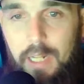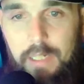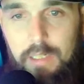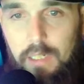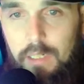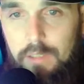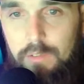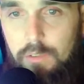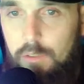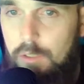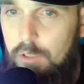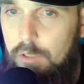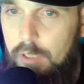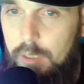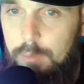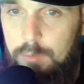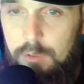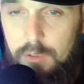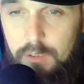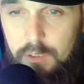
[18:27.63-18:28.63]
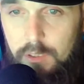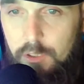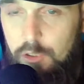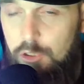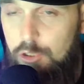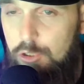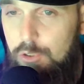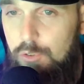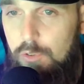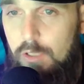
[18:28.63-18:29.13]
Antonio Gibson's
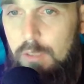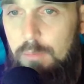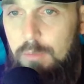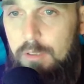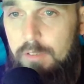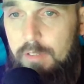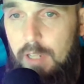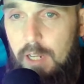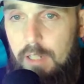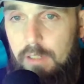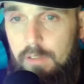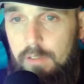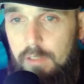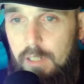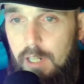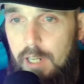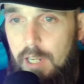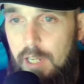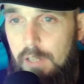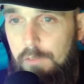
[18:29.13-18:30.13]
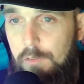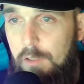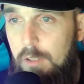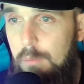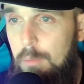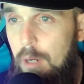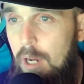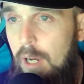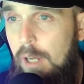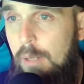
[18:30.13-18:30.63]
extremely talented. I have
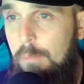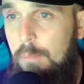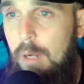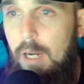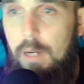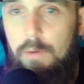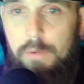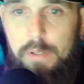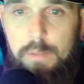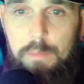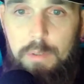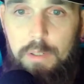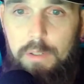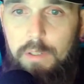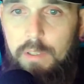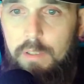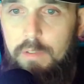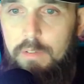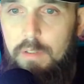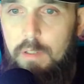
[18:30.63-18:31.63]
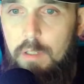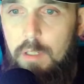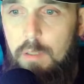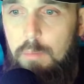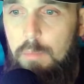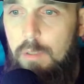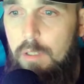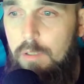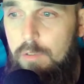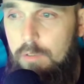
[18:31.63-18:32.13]
him on my rebuilding
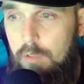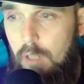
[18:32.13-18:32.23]
team.